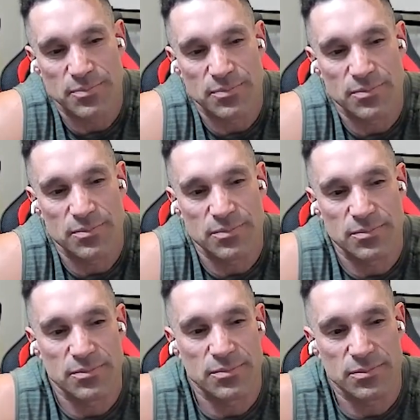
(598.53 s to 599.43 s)

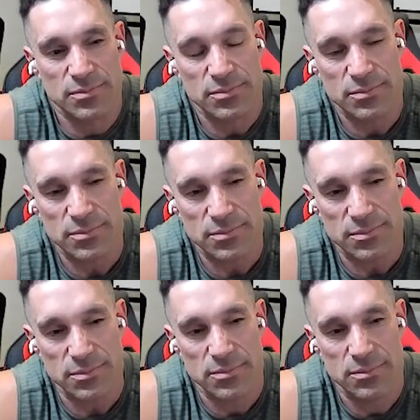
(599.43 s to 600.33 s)

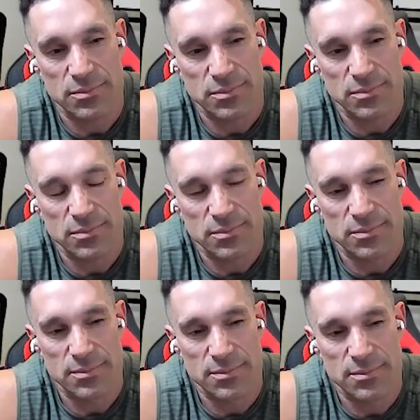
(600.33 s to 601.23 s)

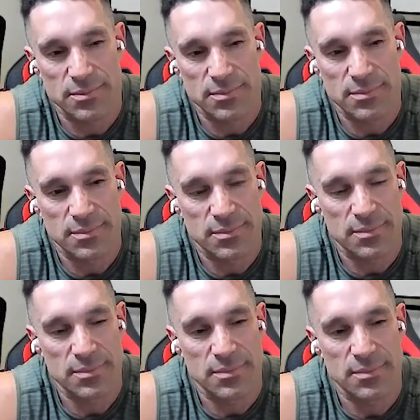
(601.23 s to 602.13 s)

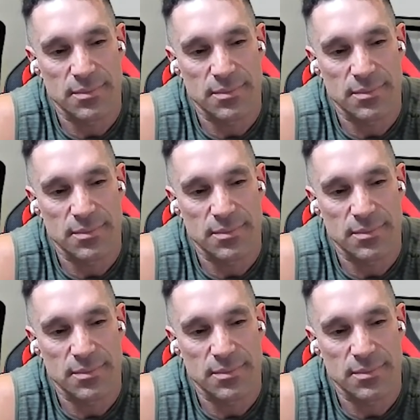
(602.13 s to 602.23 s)
The person shown says nothing.